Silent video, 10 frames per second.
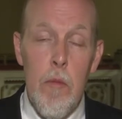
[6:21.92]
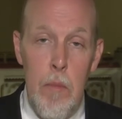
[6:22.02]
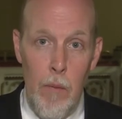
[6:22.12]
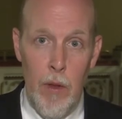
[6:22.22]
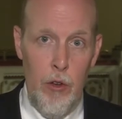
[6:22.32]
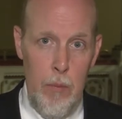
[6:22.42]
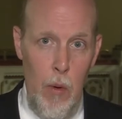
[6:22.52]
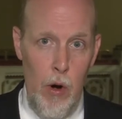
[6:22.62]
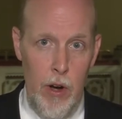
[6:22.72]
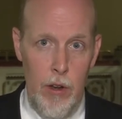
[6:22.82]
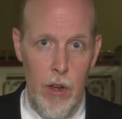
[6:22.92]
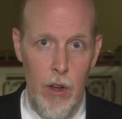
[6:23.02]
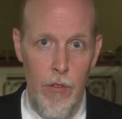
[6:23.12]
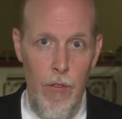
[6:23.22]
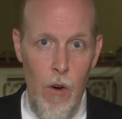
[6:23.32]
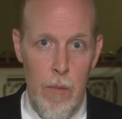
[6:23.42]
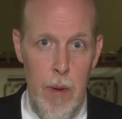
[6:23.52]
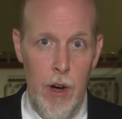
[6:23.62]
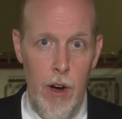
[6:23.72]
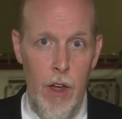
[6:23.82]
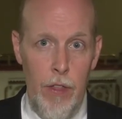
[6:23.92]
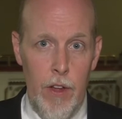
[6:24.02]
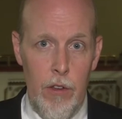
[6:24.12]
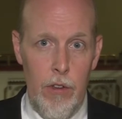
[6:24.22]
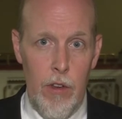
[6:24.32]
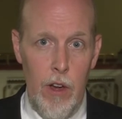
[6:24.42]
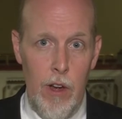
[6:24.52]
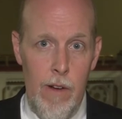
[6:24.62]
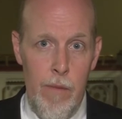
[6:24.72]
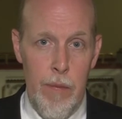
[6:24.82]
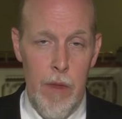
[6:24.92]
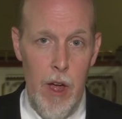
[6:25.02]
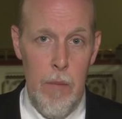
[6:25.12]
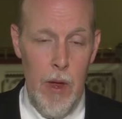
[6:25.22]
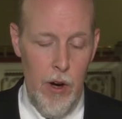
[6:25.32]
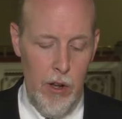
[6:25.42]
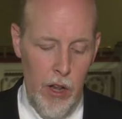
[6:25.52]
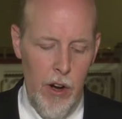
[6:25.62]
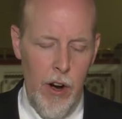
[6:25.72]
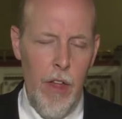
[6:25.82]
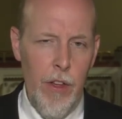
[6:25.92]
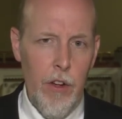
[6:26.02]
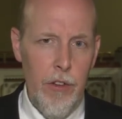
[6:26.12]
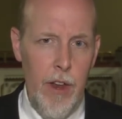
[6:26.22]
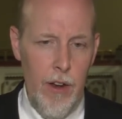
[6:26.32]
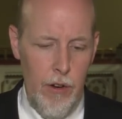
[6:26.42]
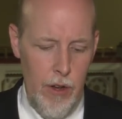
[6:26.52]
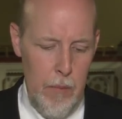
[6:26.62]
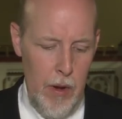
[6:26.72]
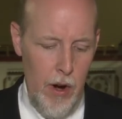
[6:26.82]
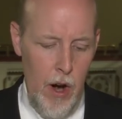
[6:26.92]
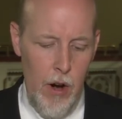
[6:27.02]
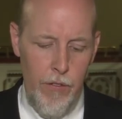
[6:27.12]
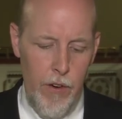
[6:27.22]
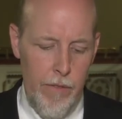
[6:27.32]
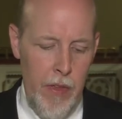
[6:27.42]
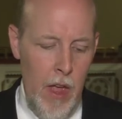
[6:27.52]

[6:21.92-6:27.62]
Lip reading: public support for better ethics up here, clearer ethical standards up here in Hartford.